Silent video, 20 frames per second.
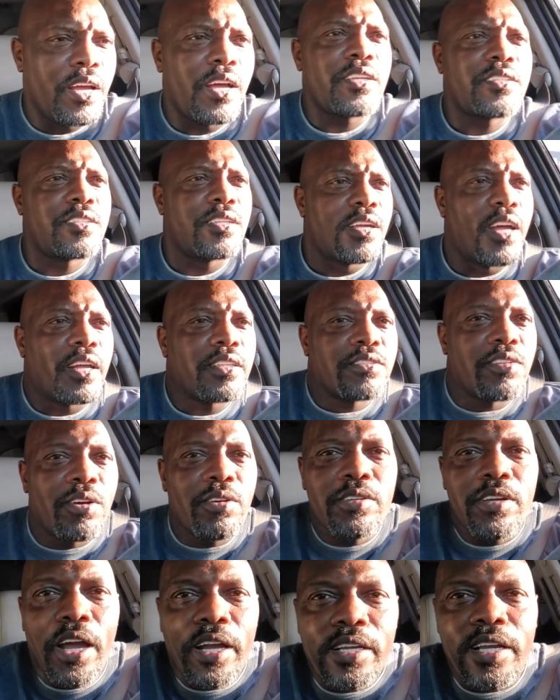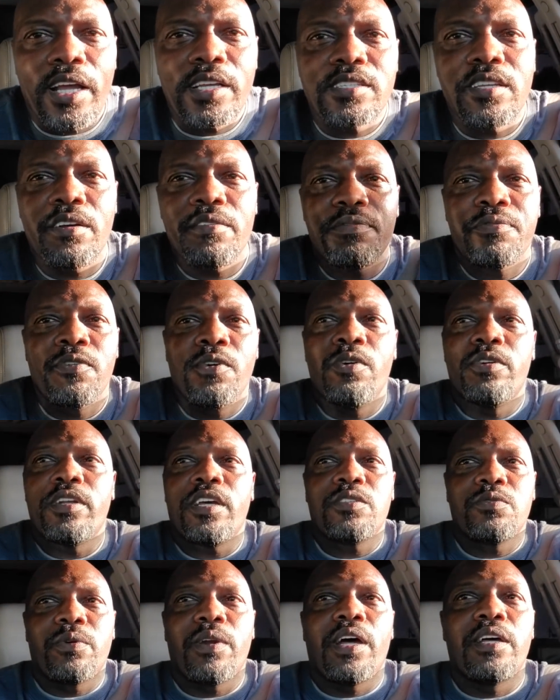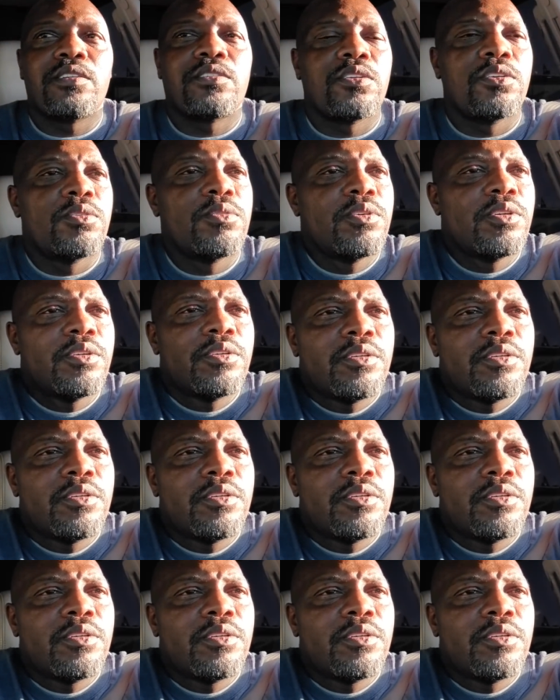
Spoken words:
I said, I told you, I got something for her. That's what I do.